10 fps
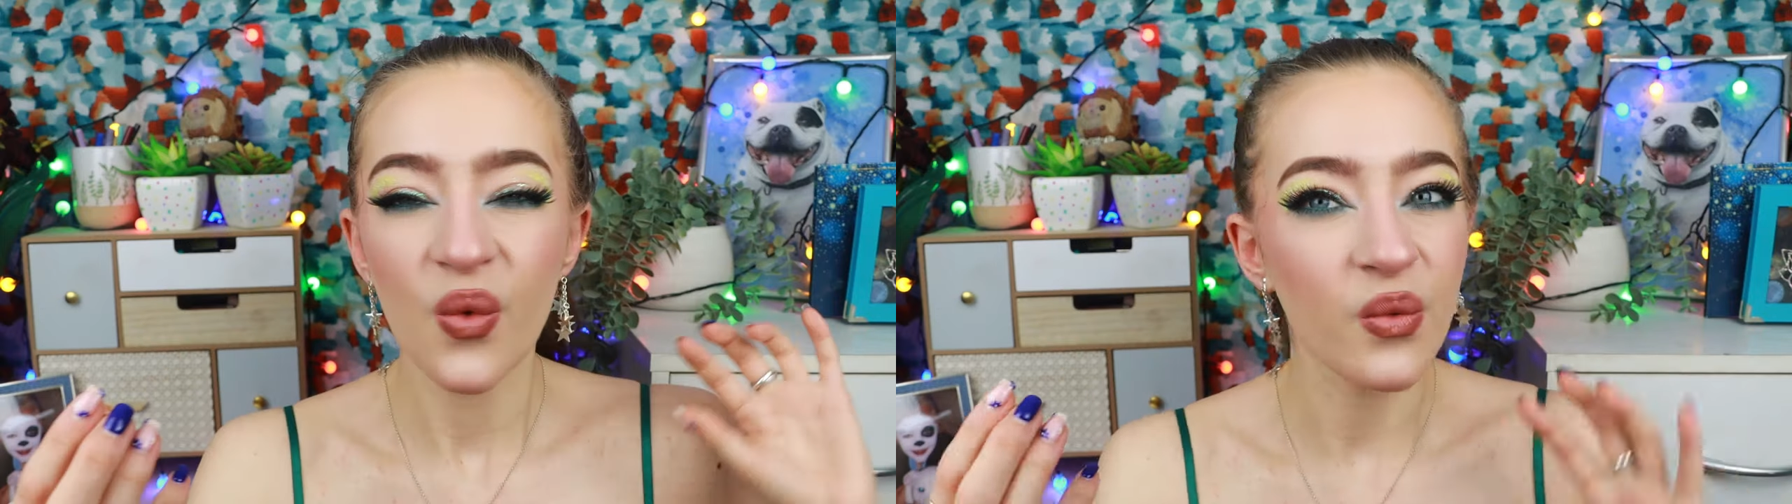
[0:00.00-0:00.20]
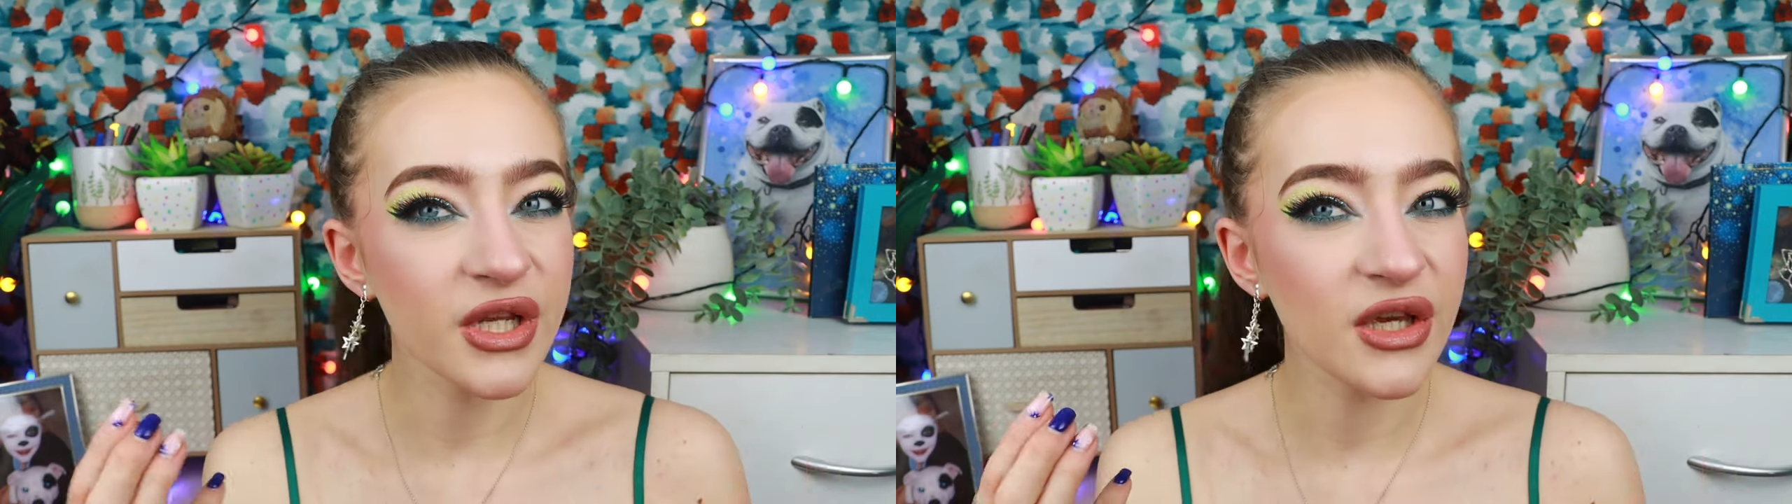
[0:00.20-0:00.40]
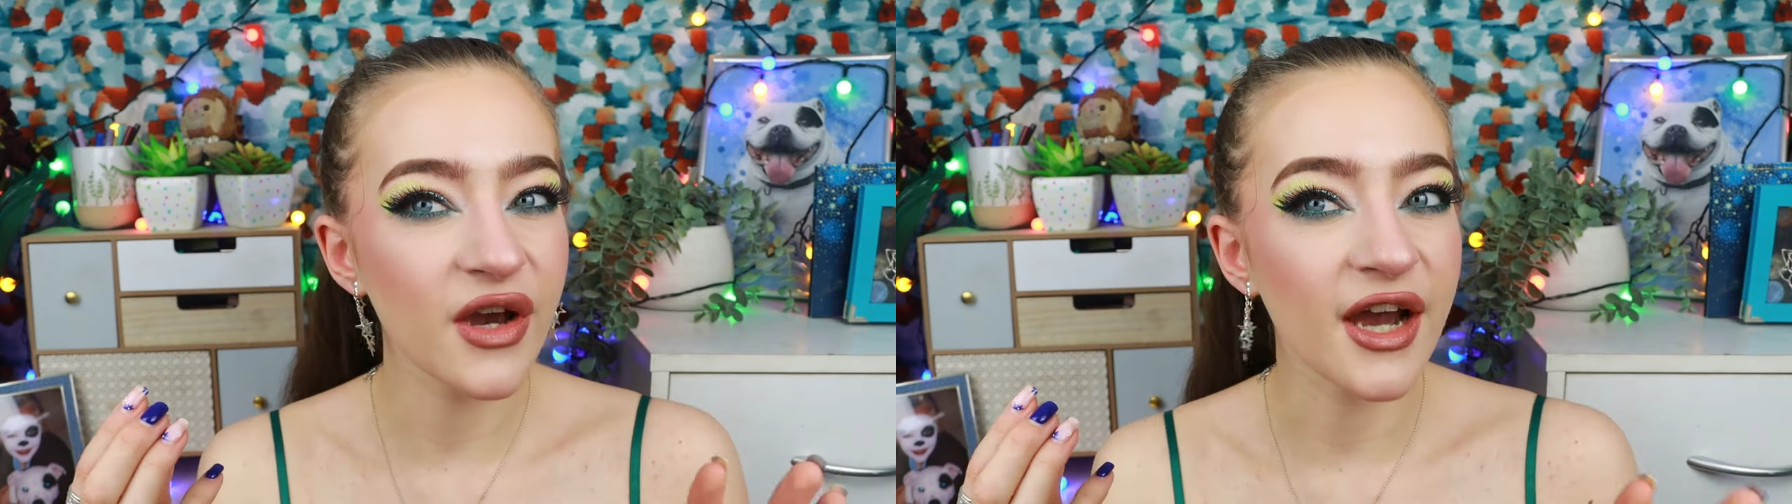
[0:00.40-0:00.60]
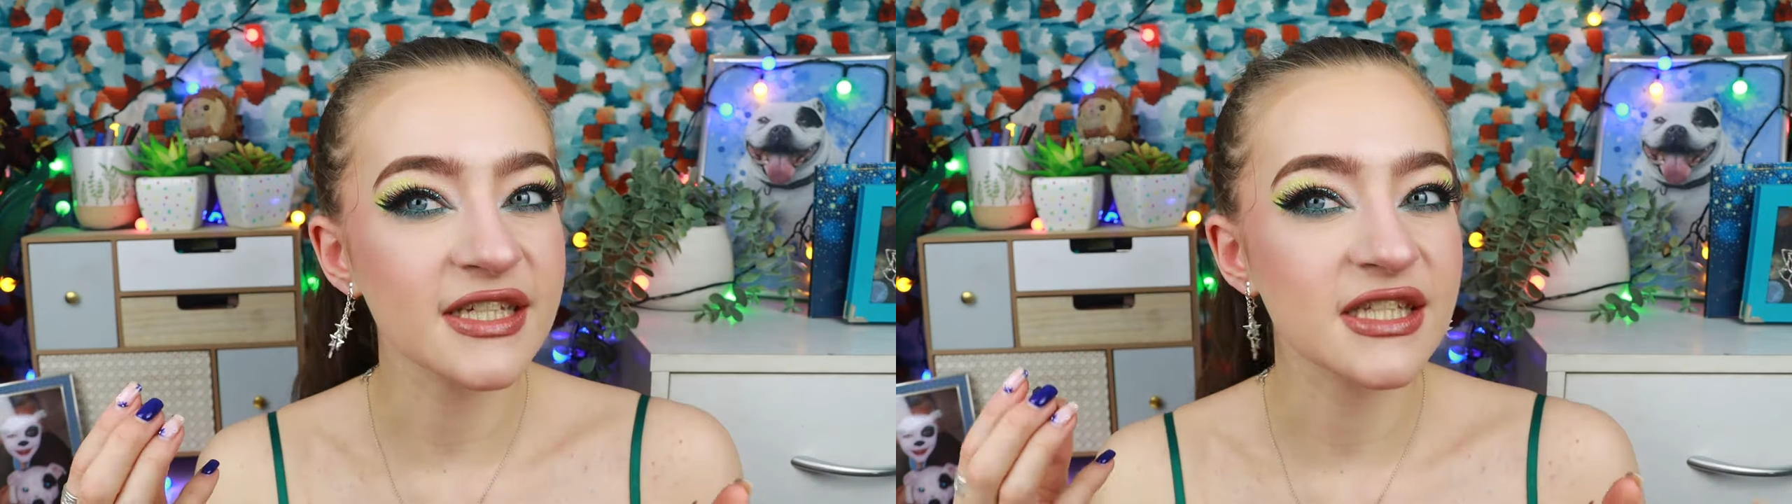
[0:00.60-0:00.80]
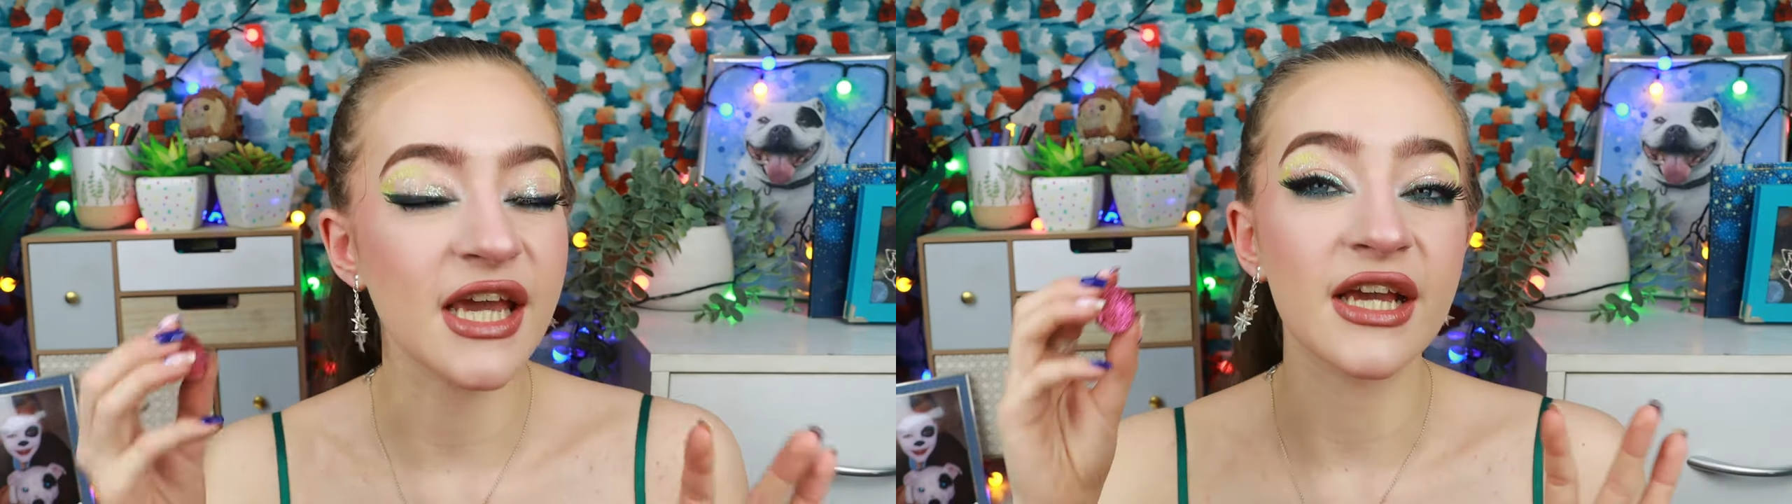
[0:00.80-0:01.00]
What do you
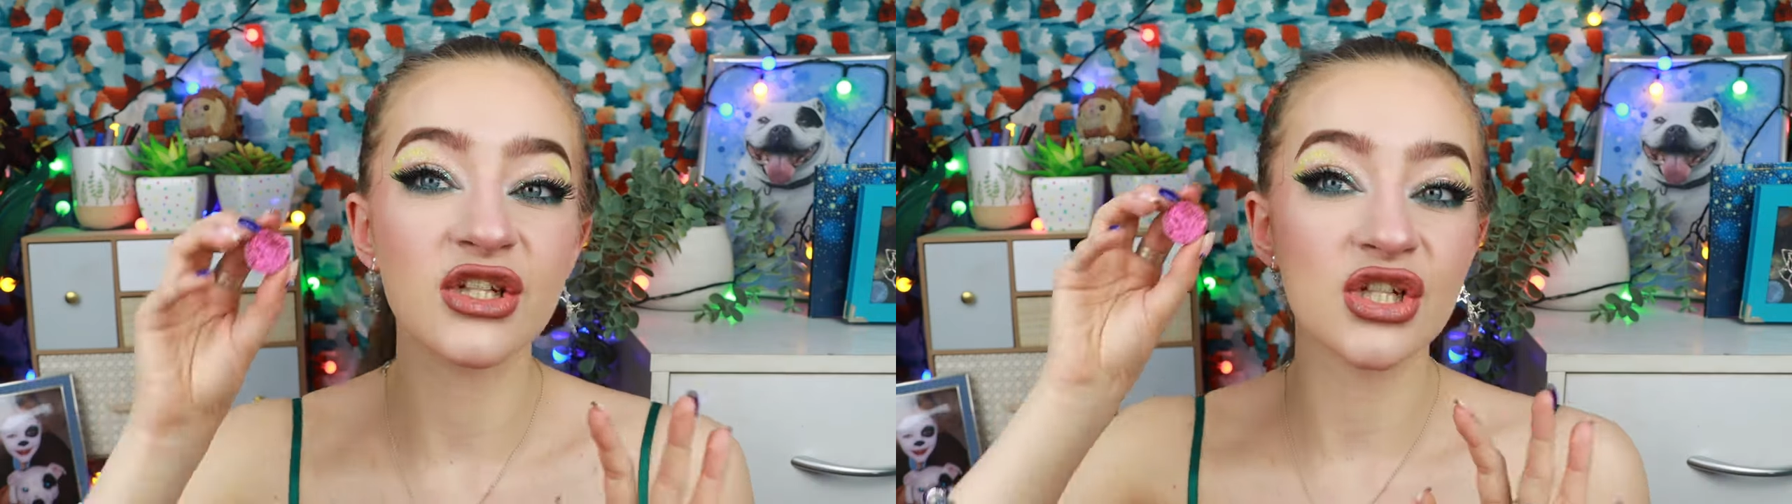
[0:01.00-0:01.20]
guys think?